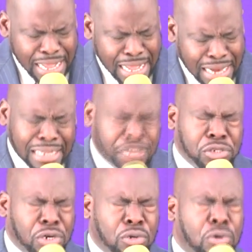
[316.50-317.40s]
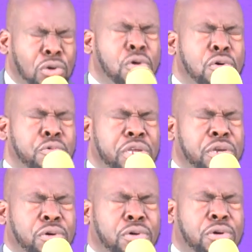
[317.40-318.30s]
Let your glory,
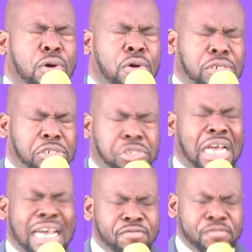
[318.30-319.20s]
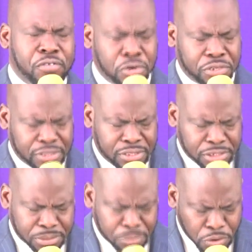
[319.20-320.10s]
O God, shine forth
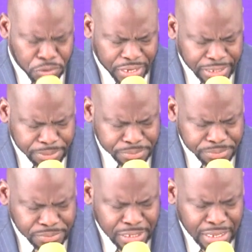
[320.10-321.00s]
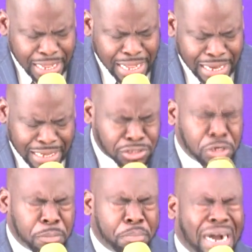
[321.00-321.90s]
this morning. Let
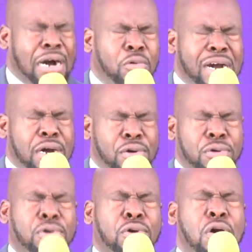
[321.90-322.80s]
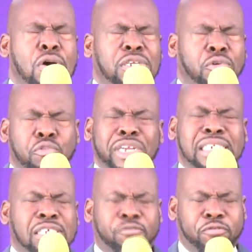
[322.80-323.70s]
your power, O God,
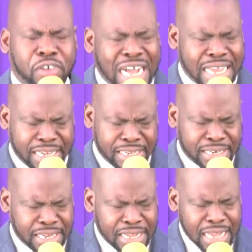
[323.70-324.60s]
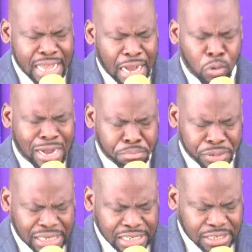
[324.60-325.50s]
redefine our
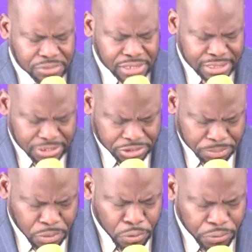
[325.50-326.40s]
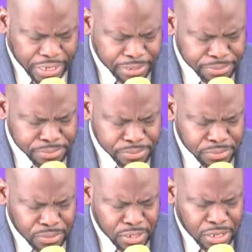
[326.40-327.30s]
beliefs this morning.
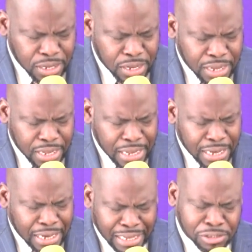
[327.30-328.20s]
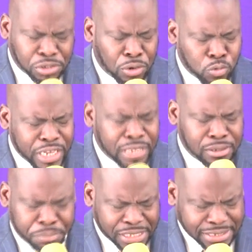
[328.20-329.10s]
Let your will
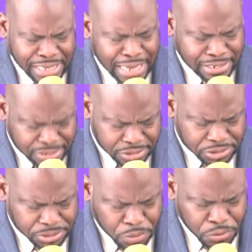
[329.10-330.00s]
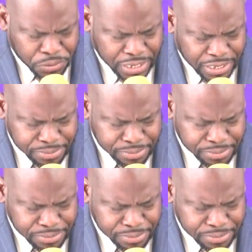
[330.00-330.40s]
be done this morning.